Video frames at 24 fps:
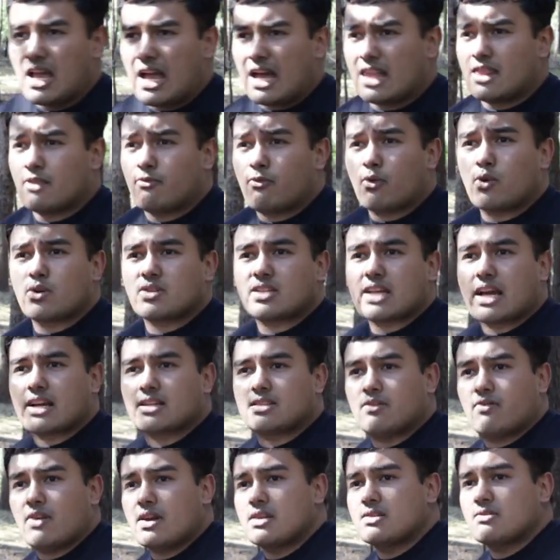and the voice
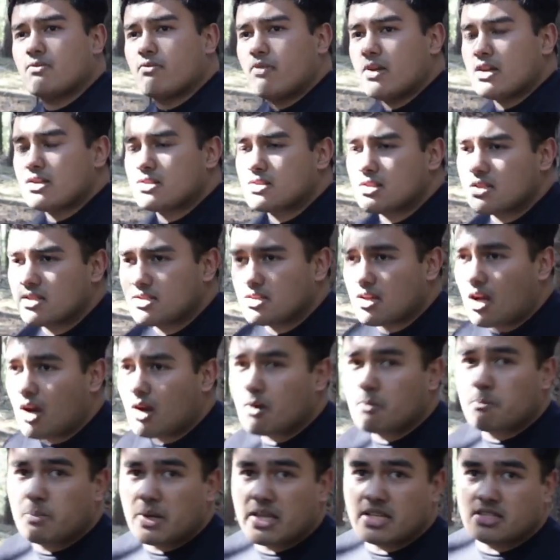activation features
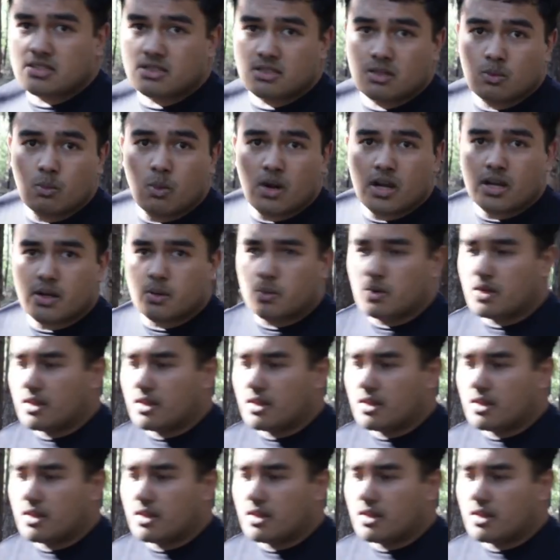are a bliss to work